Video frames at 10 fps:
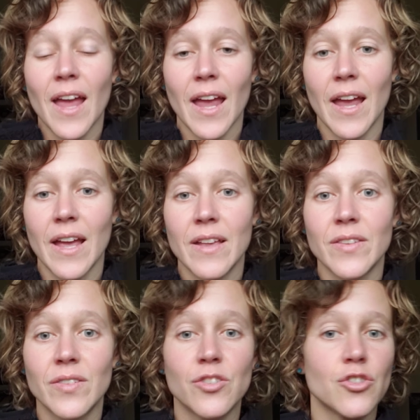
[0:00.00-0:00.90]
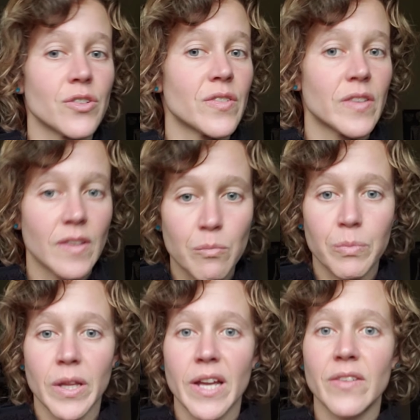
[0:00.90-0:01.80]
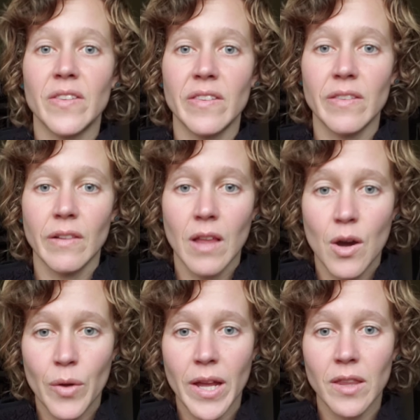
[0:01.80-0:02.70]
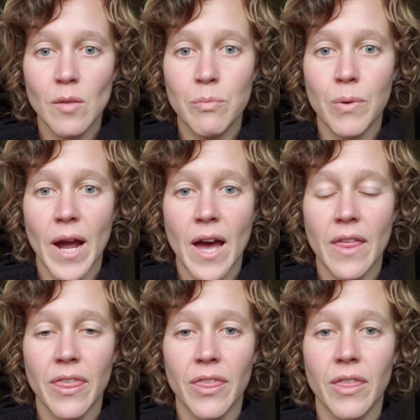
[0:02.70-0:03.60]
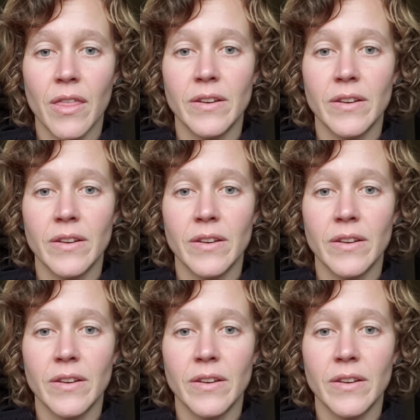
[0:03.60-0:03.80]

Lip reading: is just simply slowing the breath